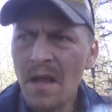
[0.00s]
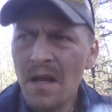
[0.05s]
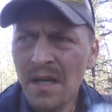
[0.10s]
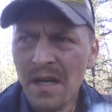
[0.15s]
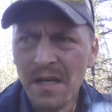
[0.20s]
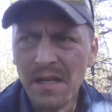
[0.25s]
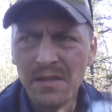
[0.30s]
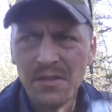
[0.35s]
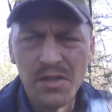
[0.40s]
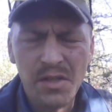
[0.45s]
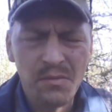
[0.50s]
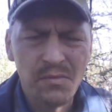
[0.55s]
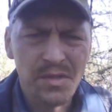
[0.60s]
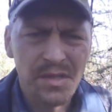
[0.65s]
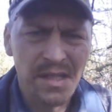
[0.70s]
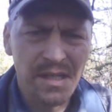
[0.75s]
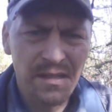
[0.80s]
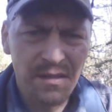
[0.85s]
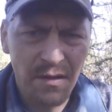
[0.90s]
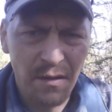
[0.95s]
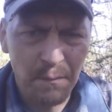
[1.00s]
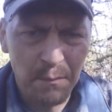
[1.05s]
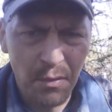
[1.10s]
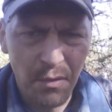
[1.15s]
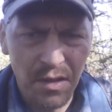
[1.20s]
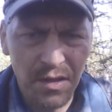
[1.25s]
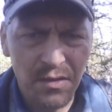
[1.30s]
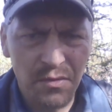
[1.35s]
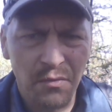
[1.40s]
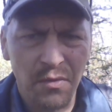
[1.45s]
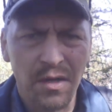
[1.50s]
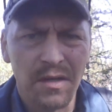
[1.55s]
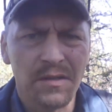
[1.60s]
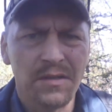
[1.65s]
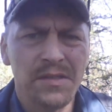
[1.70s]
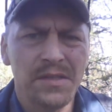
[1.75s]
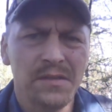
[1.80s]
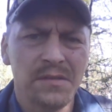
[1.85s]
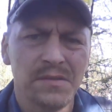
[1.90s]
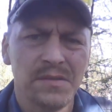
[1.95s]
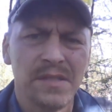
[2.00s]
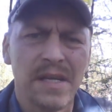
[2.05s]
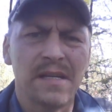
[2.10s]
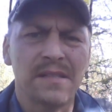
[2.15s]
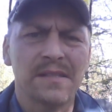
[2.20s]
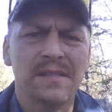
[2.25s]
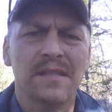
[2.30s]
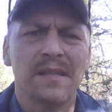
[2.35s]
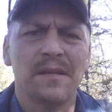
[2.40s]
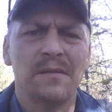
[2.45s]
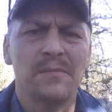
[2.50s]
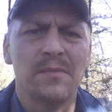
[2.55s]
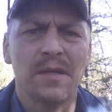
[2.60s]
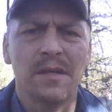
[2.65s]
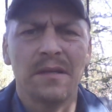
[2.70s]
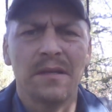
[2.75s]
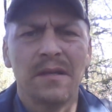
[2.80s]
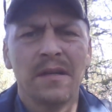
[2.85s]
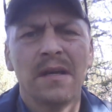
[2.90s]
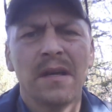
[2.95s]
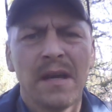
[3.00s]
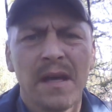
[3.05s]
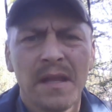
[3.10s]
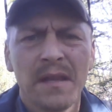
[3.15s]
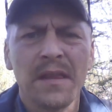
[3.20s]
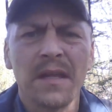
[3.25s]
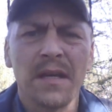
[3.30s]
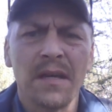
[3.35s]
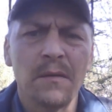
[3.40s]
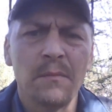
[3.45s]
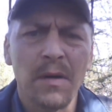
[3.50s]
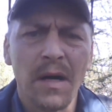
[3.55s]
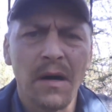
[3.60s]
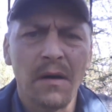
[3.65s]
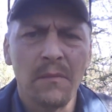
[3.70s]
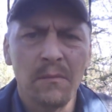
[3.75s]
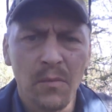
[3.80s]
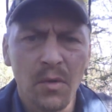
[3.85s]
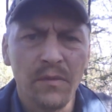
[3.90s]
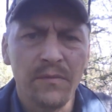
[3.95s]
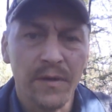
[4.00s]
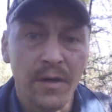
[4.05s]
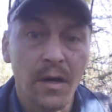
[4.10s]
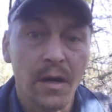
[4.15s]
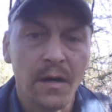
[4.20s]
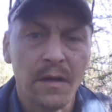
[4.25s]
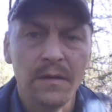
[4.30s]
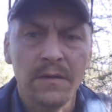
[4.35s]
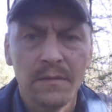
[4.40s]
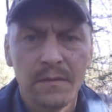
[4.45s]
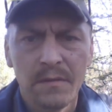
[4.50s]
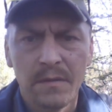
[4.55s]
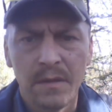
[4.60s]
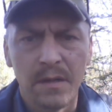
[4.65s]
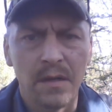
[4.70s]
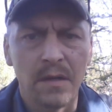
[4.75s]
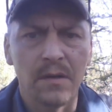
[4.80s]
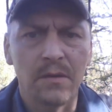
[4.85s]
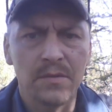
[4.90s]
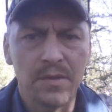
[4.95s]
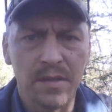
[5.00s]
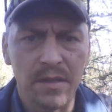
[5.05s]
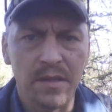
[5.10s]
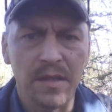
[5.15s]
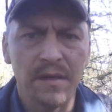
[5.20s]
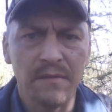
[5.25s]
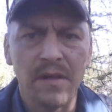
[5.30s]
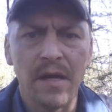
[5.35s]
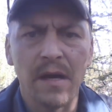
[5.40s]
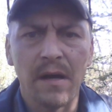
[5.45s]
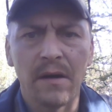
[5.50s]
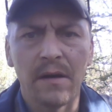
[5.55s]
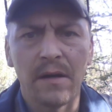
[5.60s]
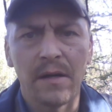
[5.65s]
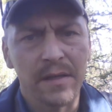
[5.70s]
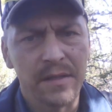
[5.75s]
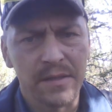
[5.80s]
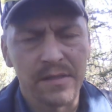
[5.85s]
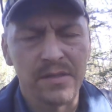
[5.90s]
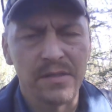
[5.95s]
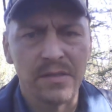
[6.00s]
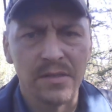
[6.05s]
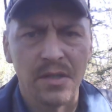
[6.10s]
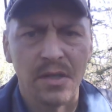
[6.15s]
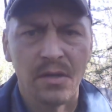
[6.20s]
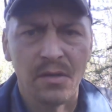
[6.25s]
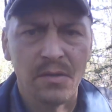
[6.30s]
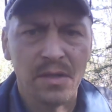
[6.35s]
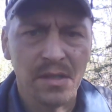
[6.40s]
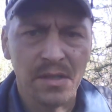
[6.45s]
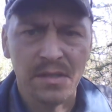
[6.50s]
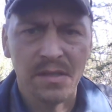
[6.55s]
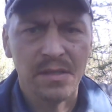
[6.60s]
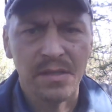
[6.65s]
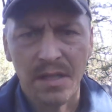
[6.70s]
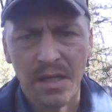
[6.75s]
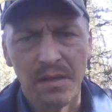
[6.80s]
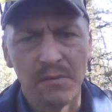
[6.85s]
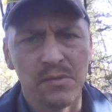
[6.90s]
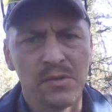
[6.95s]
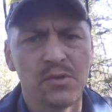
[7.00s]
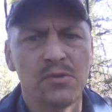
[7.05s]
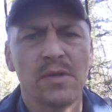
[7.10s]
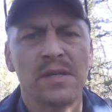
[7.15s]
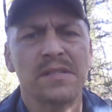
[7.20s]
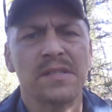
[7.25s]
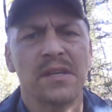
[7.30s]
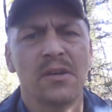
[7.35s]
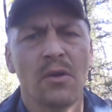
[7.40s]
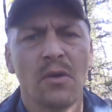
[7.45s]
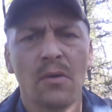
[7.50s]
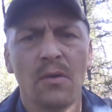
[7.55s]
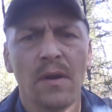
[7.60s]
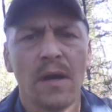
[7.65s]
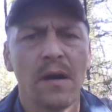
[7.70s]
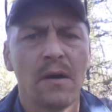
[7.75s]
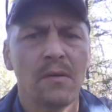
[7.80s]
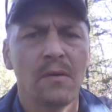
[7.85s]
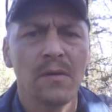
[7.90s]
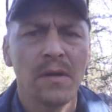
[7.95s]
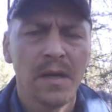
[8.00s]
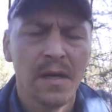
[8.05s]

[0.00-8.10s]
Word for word: And she was getting to the point to where she was asking him to think about moving on, you know, to leave the area because, you know, he, he was stressing her out.